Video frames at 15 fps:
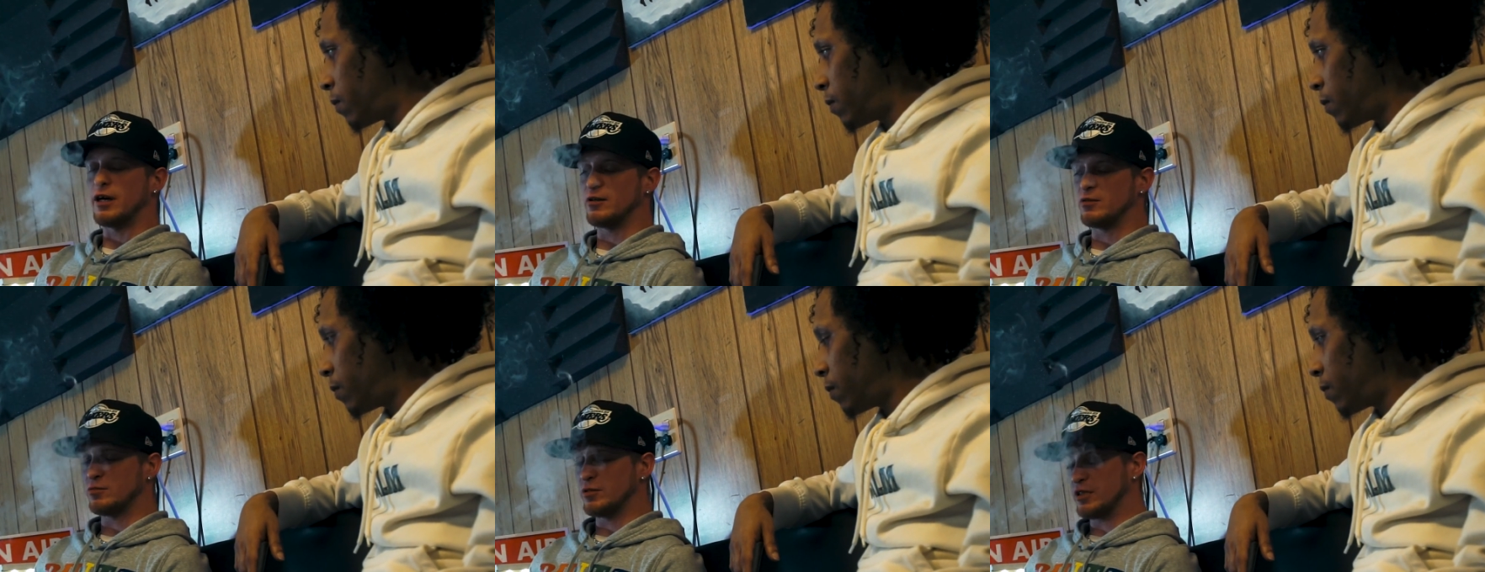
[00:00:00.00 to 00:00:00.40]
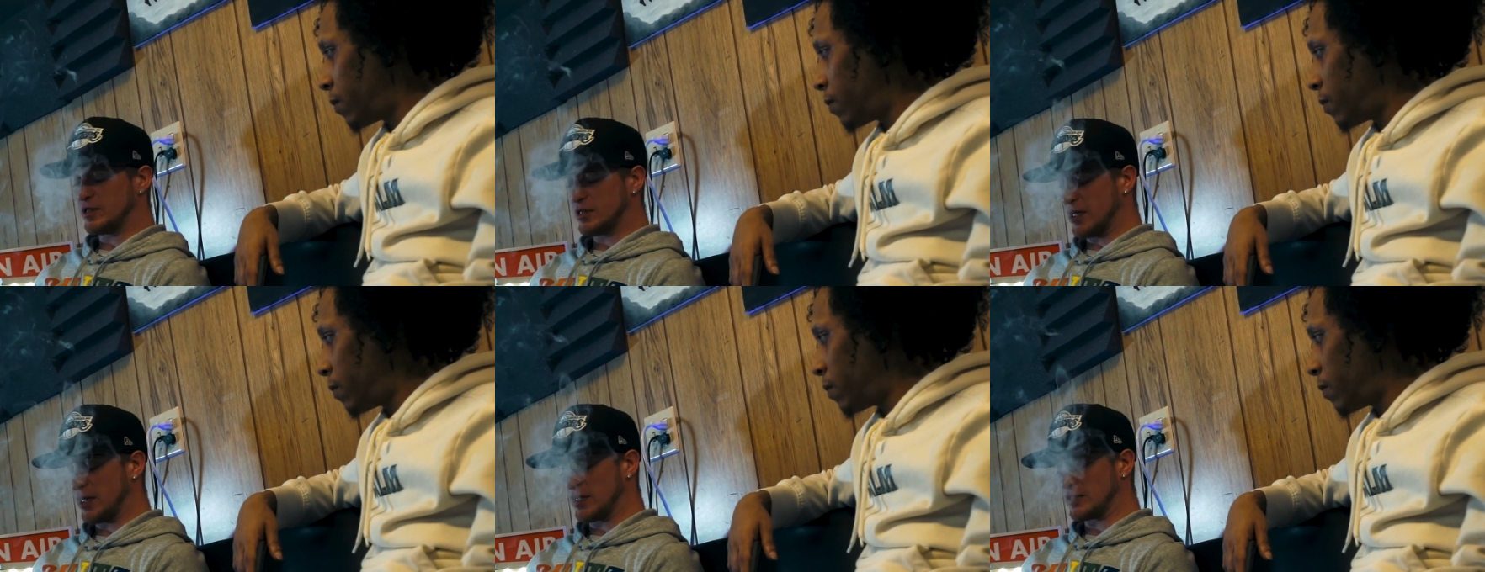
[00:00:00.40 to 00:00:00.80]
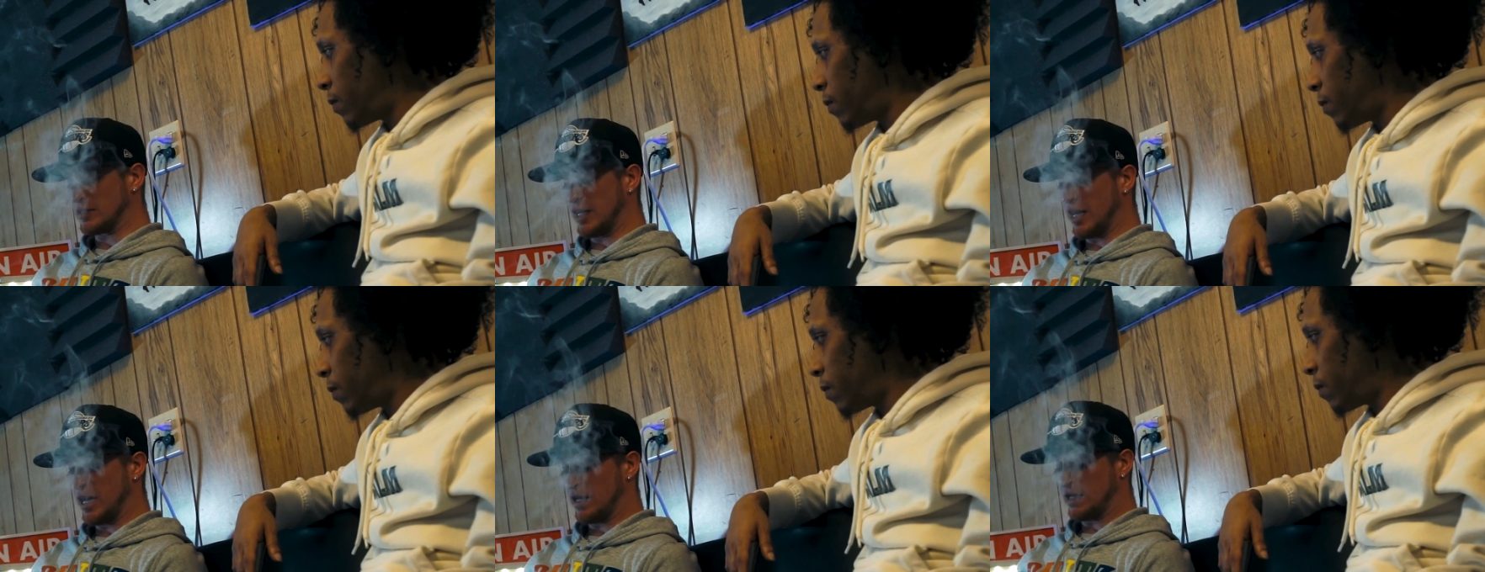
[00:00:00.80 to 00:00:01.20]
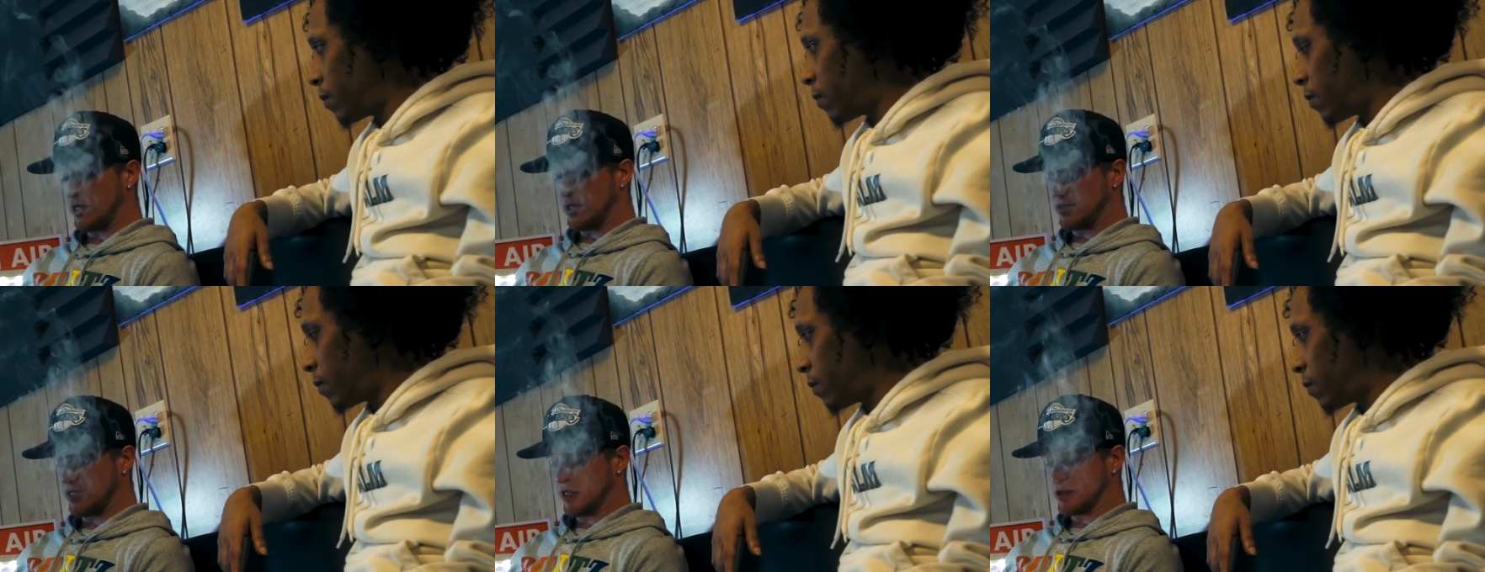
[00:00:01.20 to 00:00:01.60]
Speaker 1: I don't really think it's that.
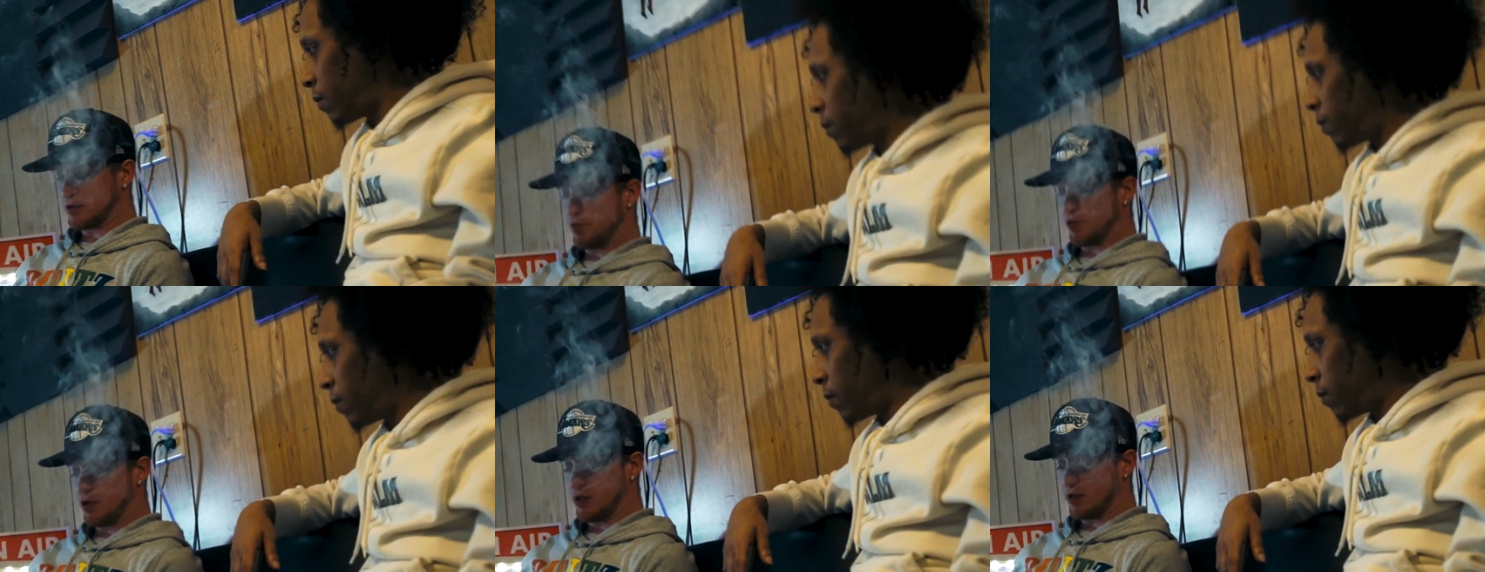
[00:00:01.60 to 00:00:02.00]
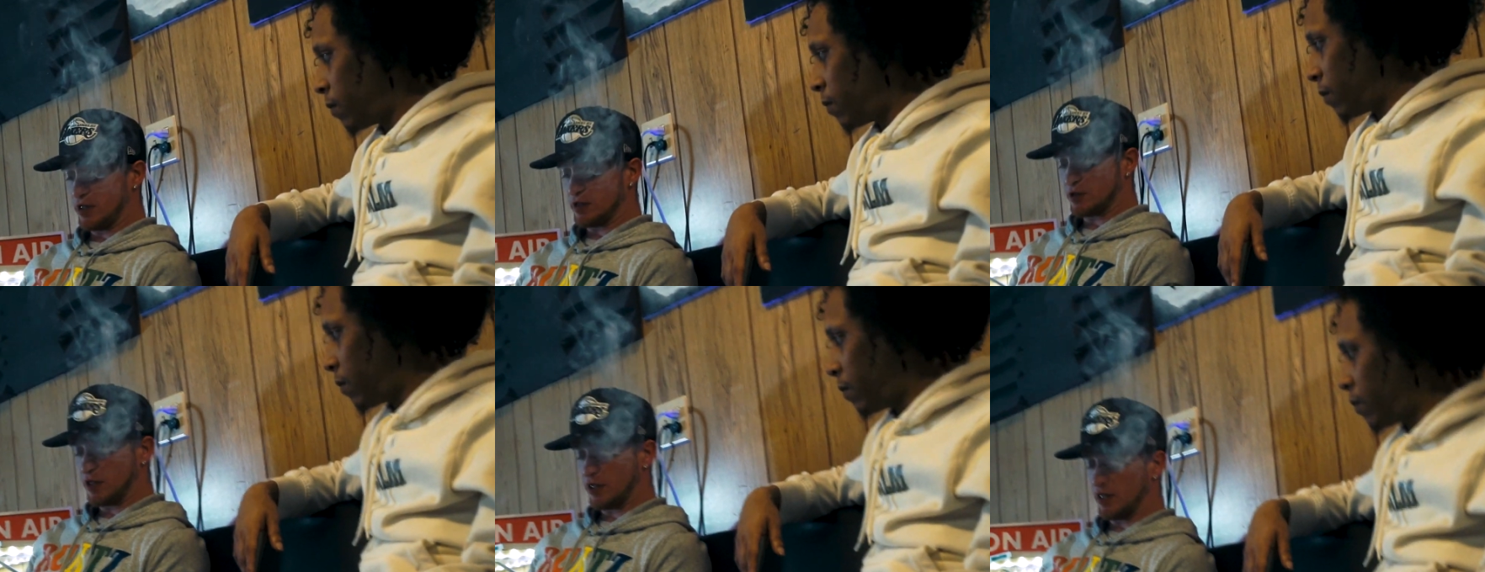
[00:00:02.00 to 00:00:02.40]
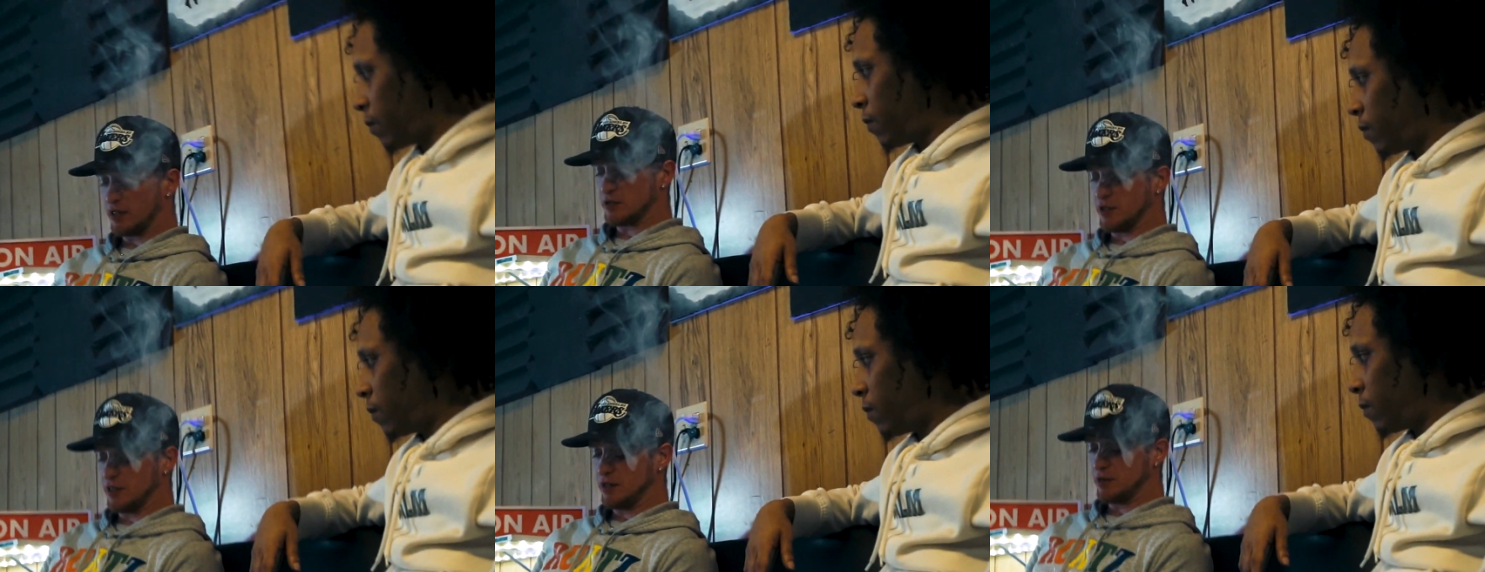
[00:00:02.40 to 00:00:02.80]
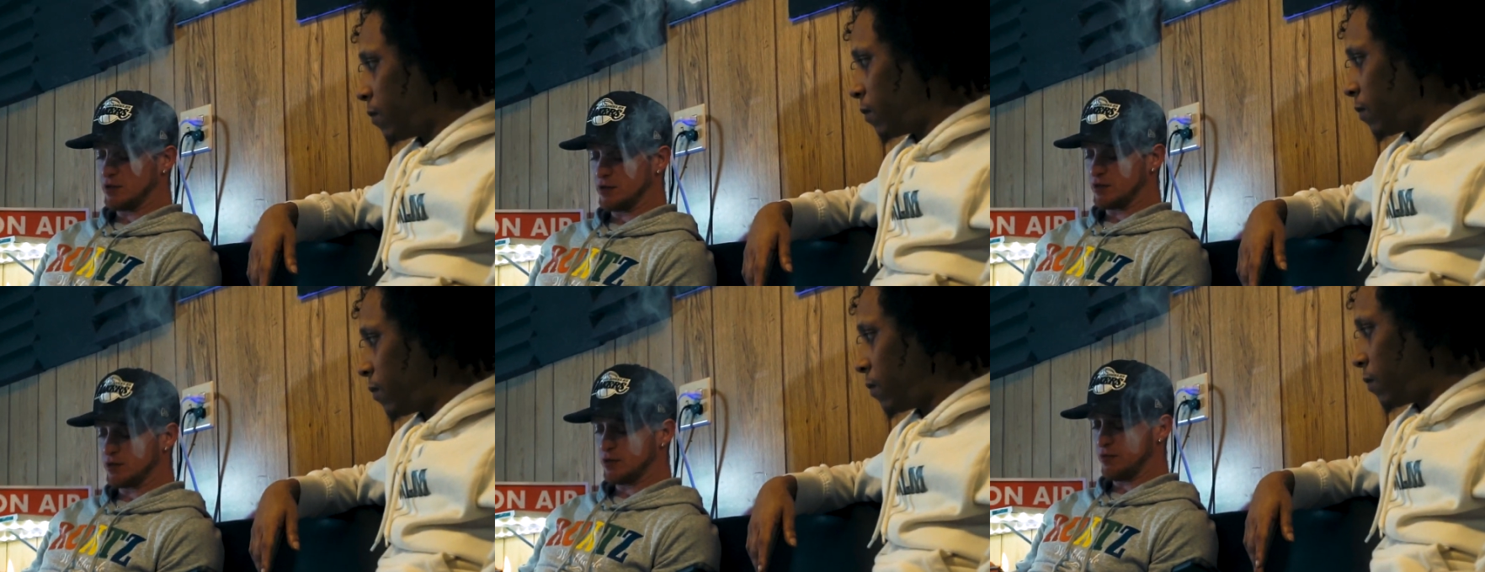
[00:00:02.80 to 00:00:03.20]
I think it's more or less, like I
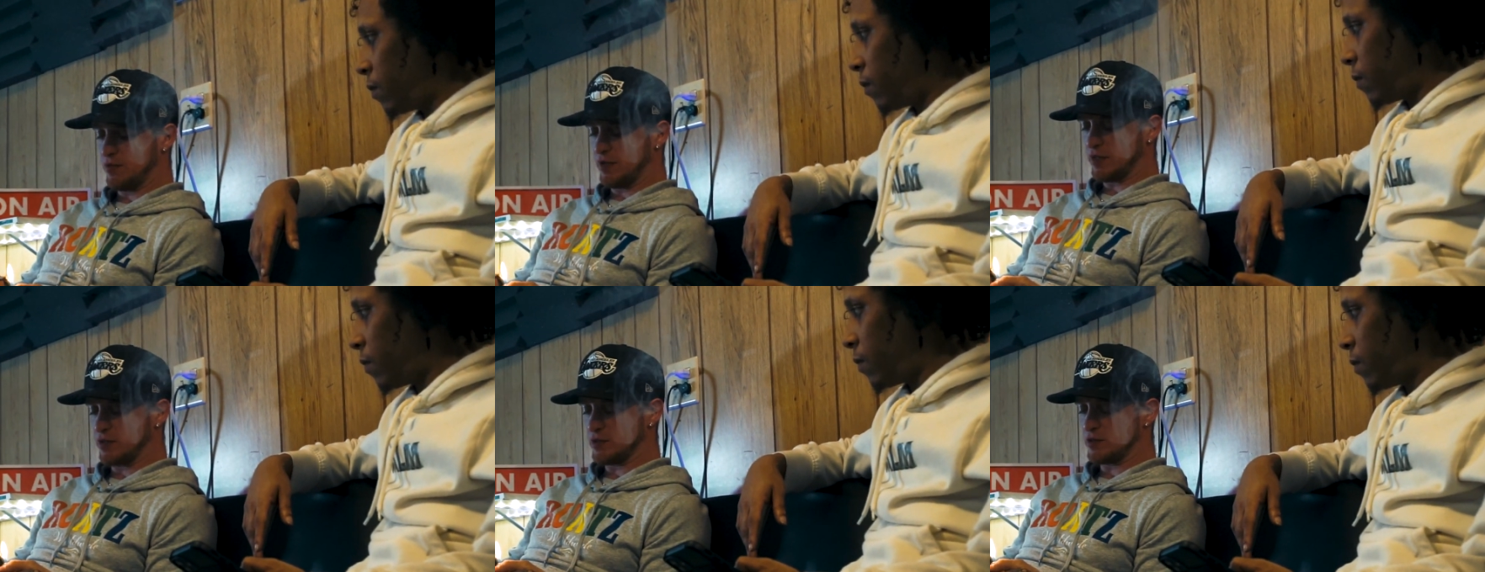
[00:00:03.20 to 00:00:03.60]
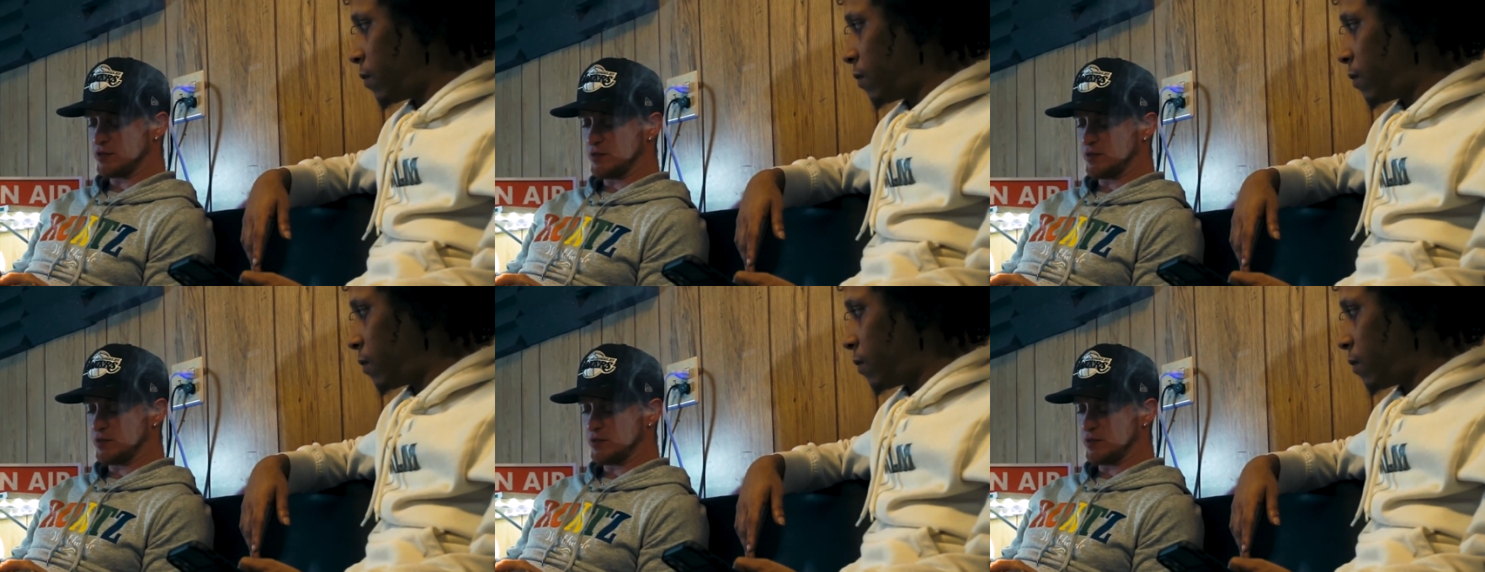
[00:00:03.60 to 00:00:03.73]
said, just the fucking